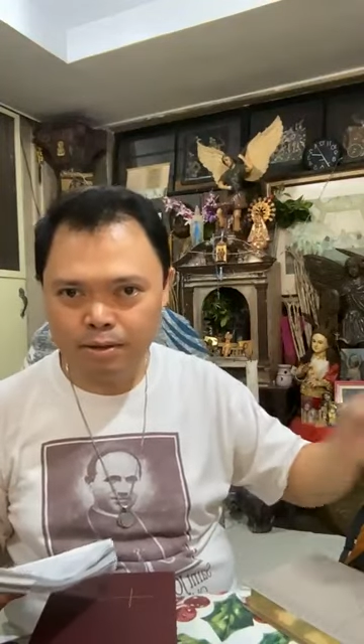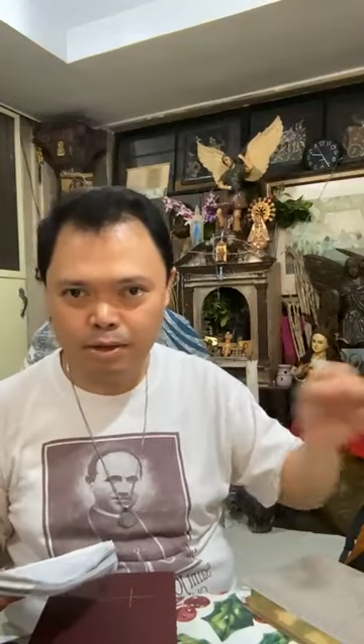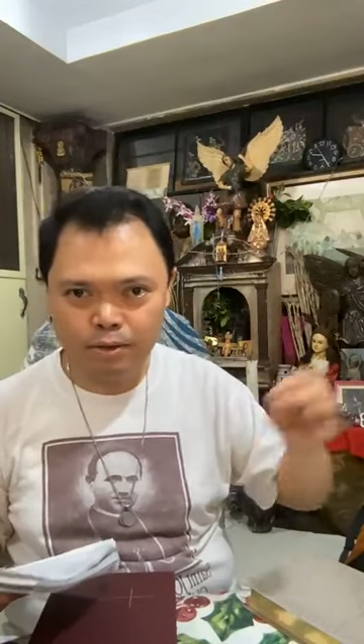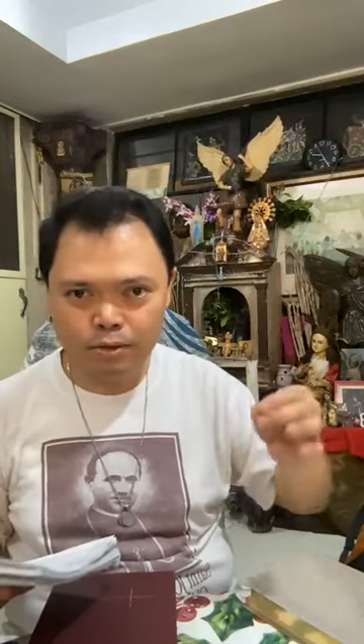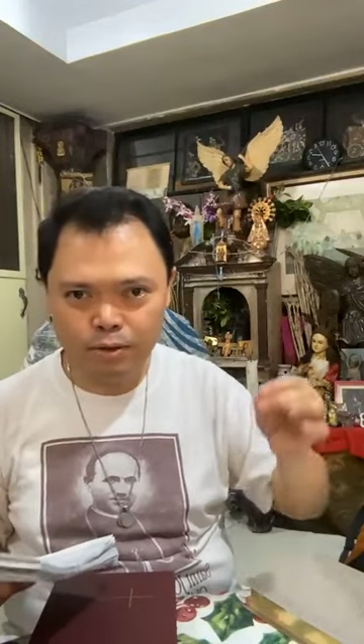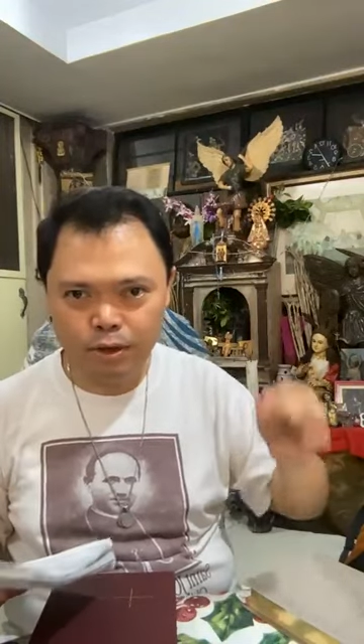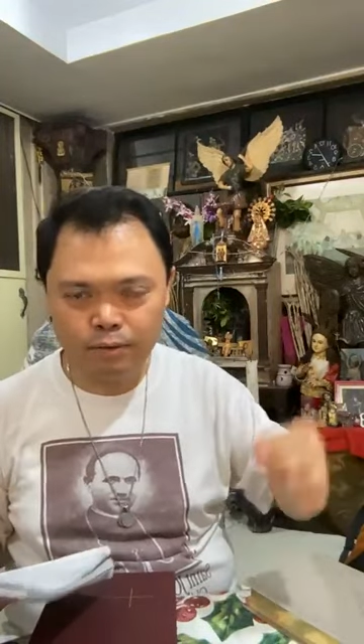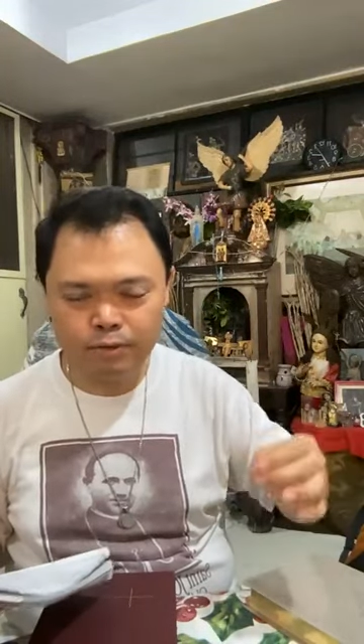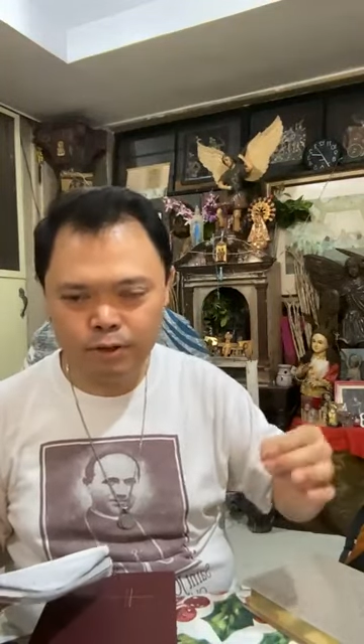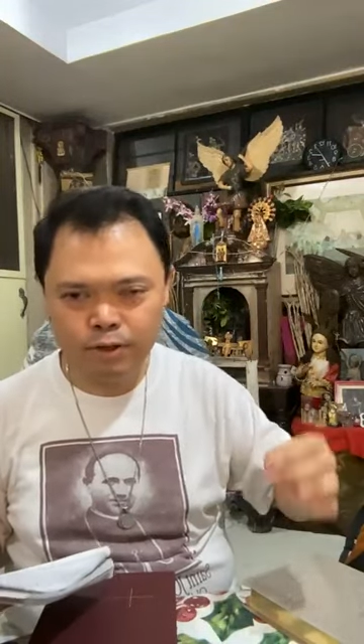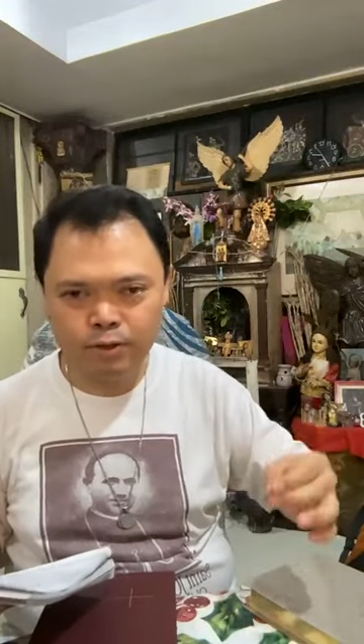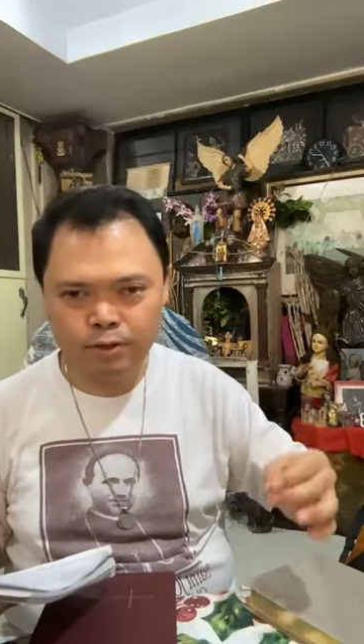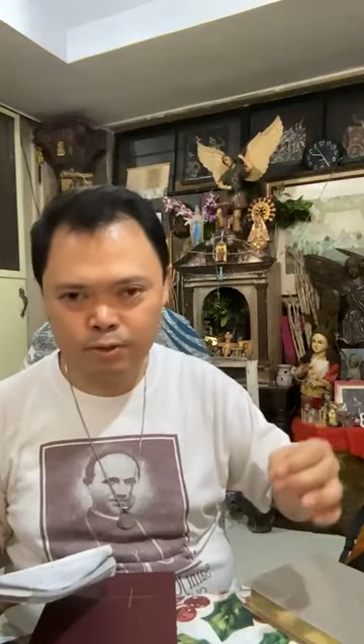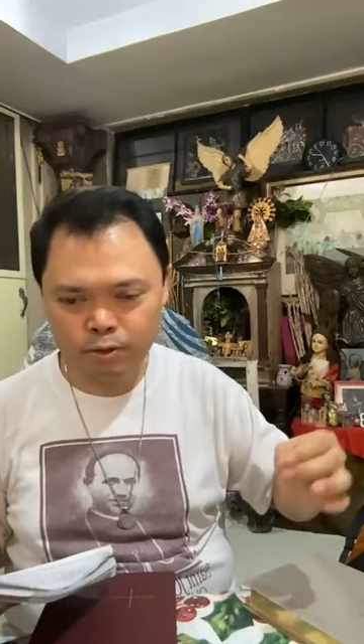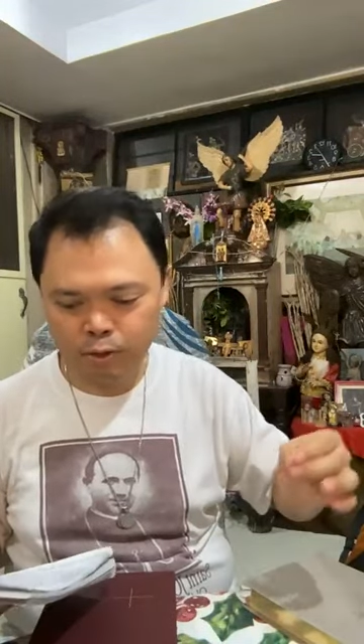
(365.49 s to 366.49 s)
you have
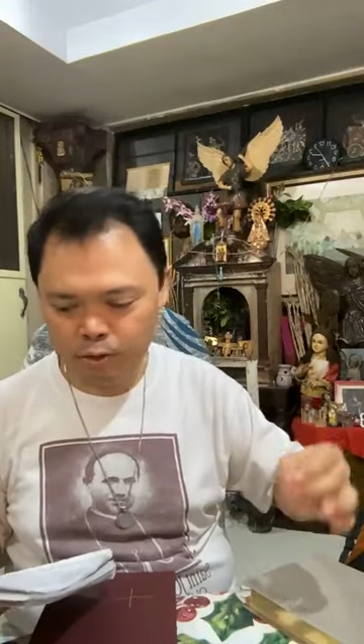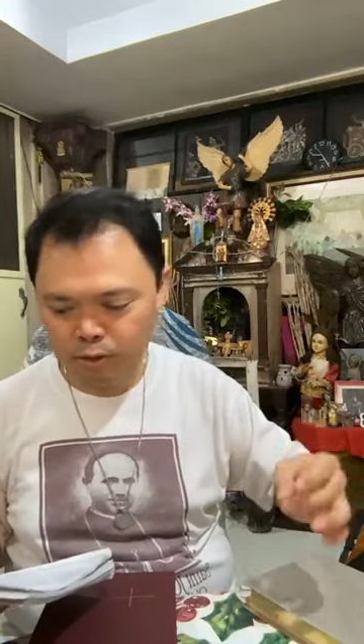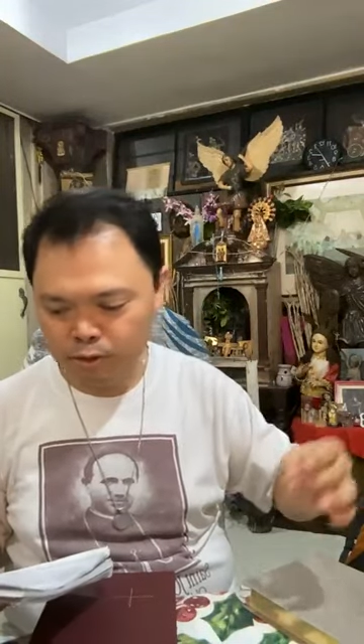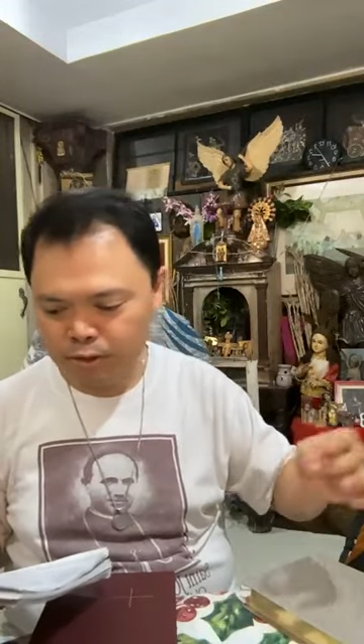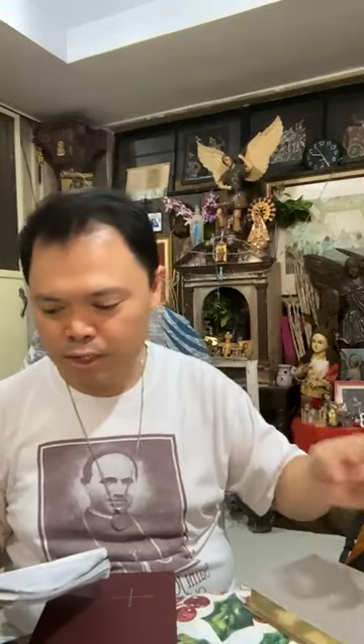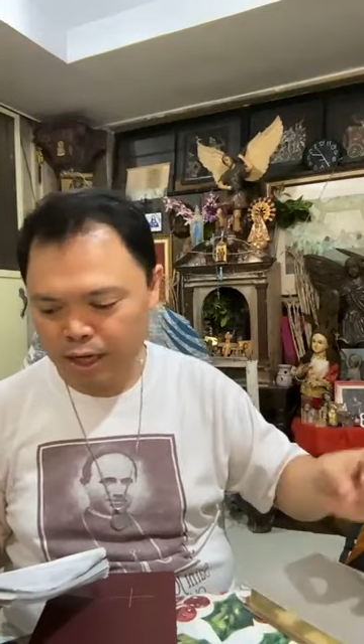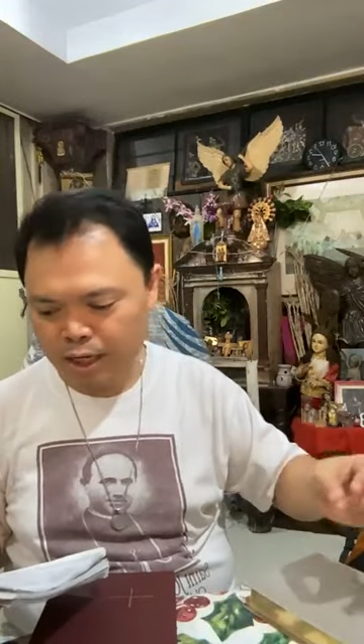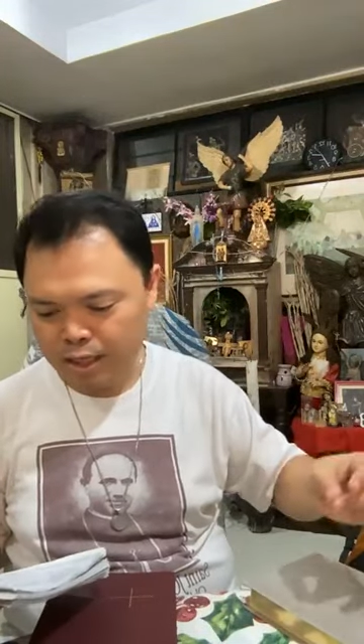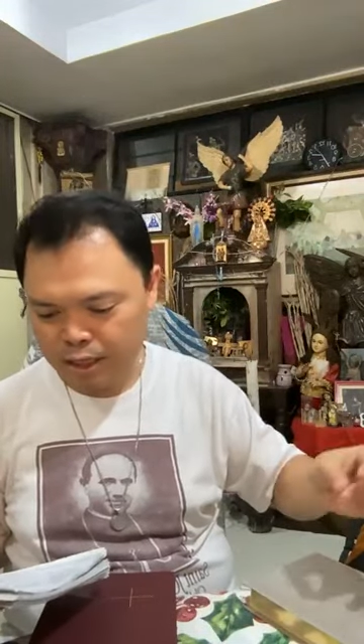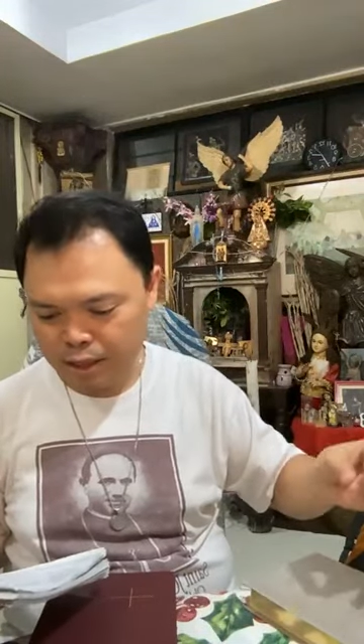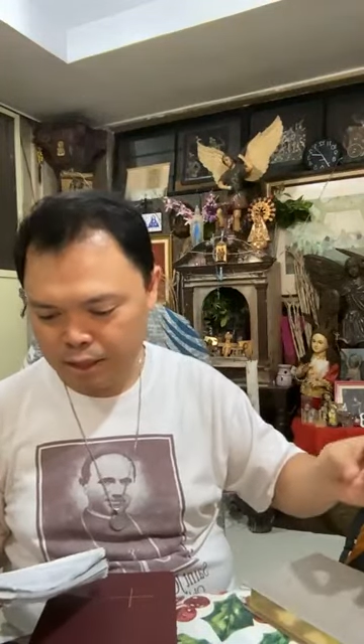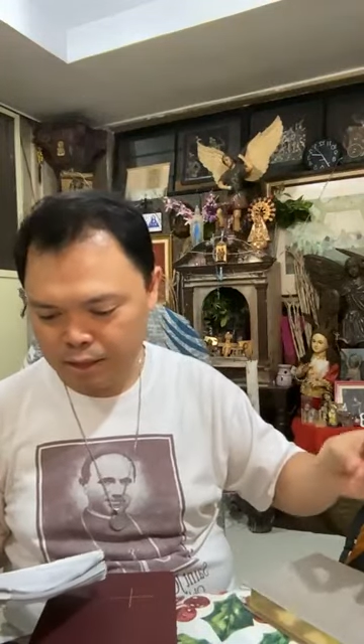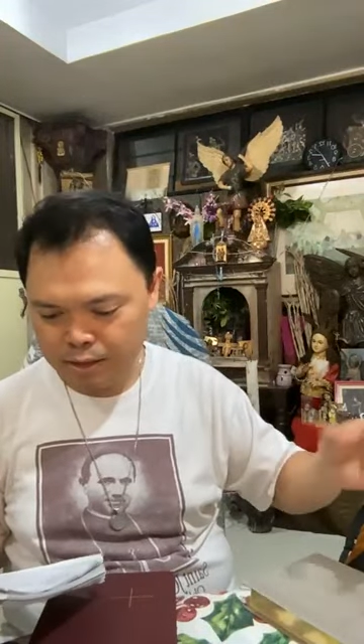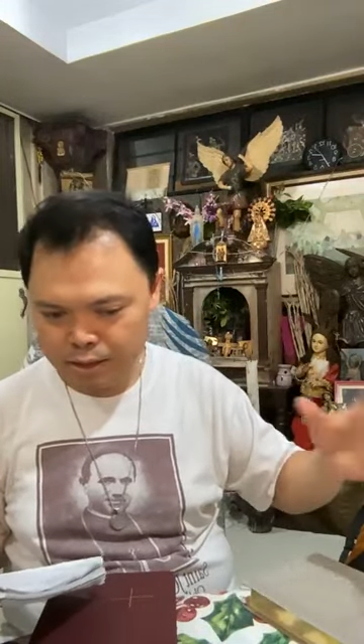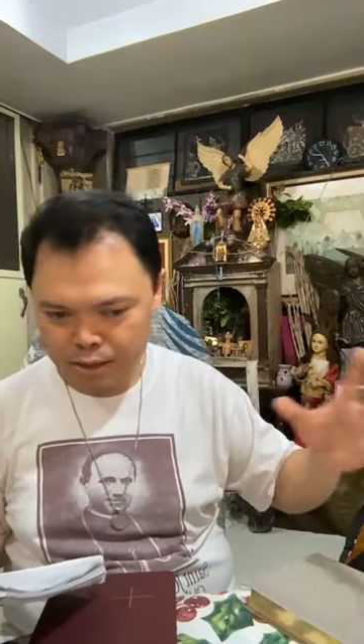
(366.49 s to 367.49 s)
to understand
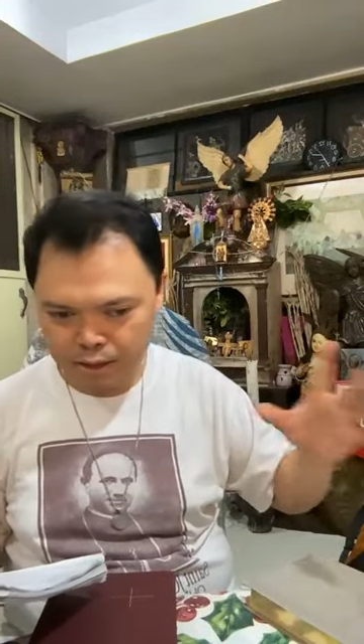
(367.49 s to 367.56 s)
that